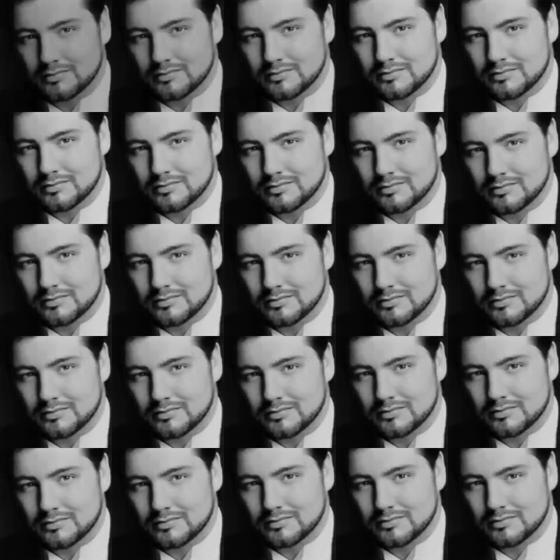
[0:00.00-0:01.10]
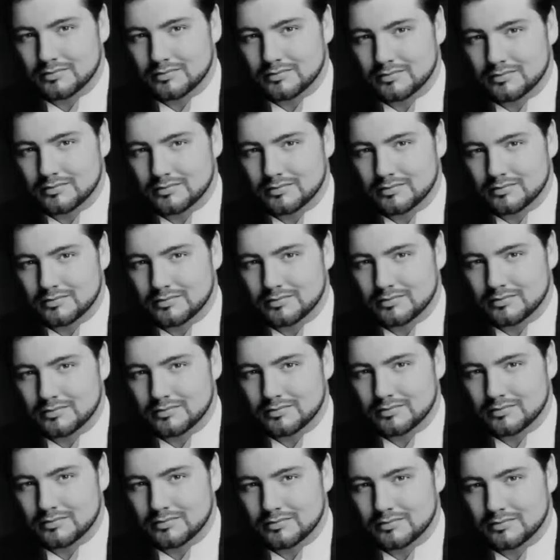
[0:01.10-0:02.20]
and in choosing to write an opera at
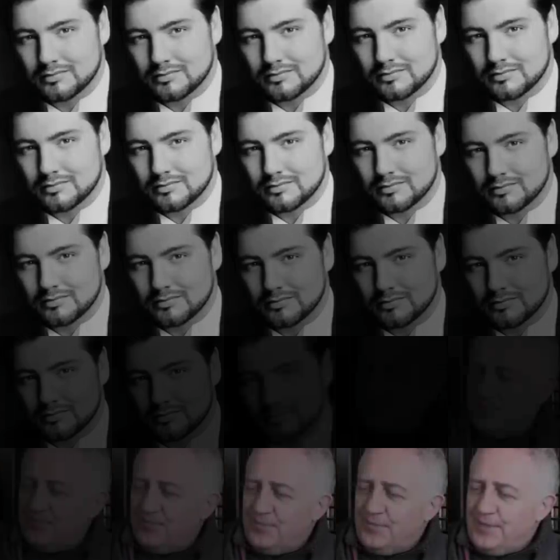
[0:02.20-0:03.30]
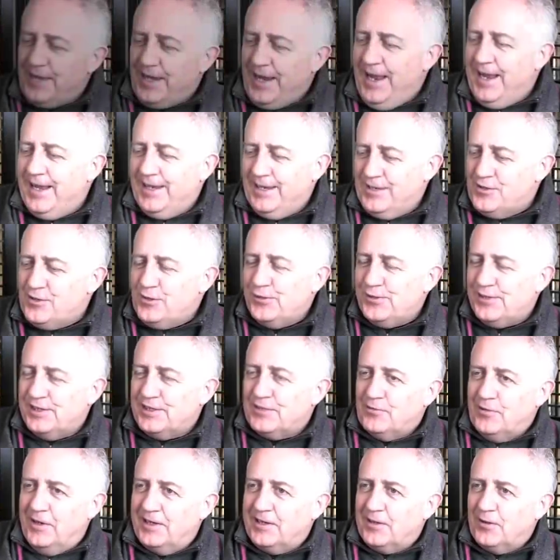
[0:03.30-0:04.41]
all, um, and in choosing
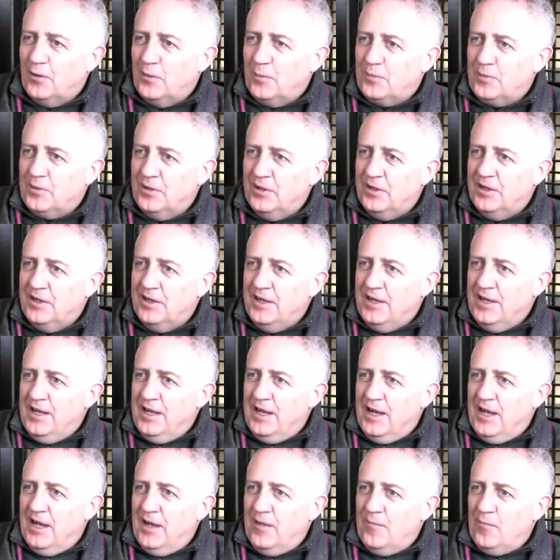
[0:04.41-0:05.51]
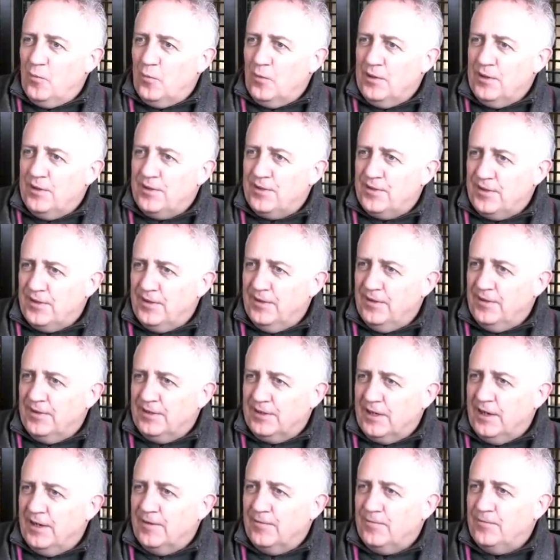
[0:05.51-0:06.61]
to write an opera um, with the
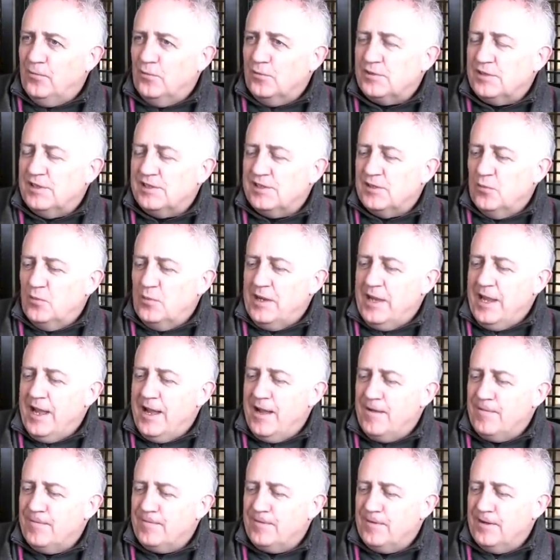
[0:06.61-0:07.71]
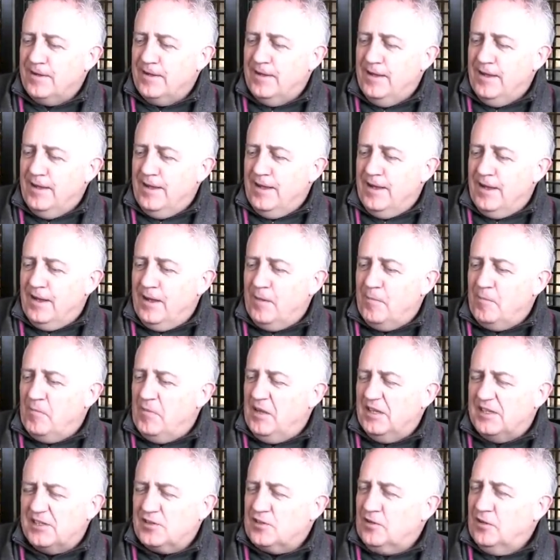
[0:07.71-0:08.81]
kind of forces that we have, um,
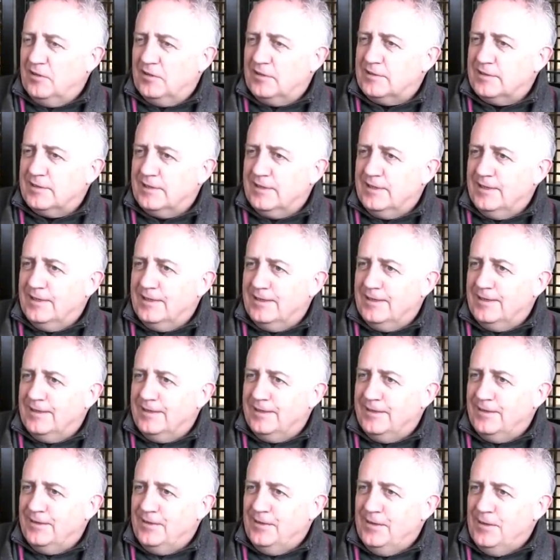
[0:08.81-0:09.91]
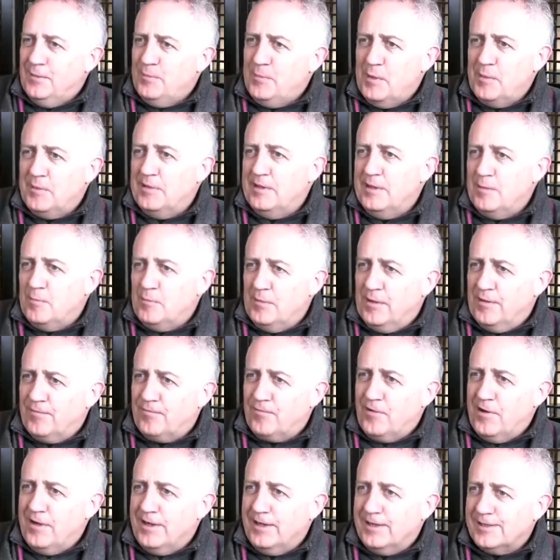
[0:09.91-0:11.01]
it's not, uh, people needn't be
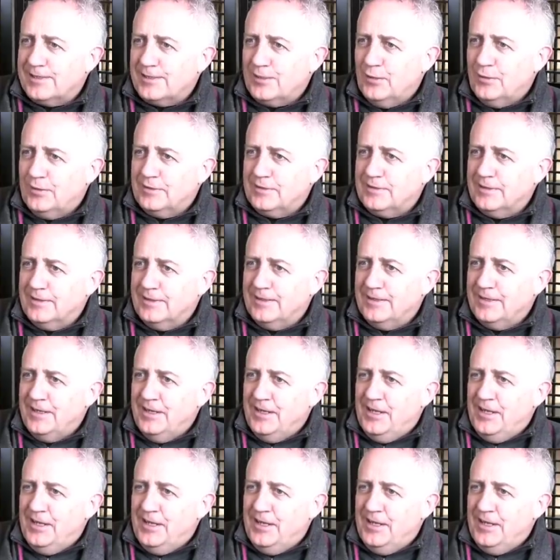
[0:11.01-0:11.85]
afraid, it's not. Uh,